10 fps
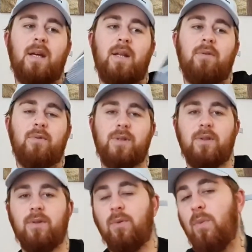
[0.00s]
And you've also
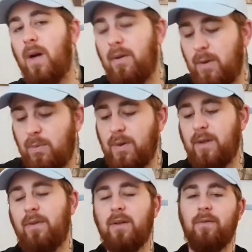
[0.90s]
got the white and red one.
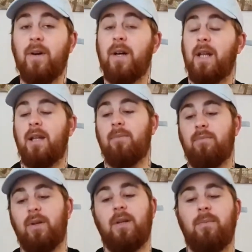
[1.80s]
If you can find that, then
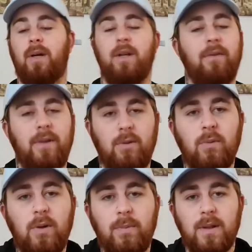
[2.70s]
brilliant, but I don't think you
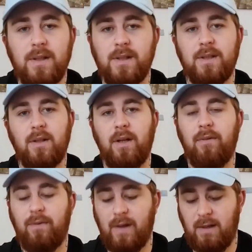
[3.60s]
will because it's kind of
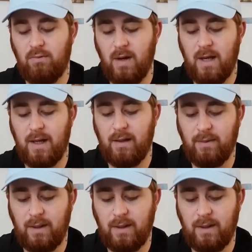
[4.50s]
fairly rare now.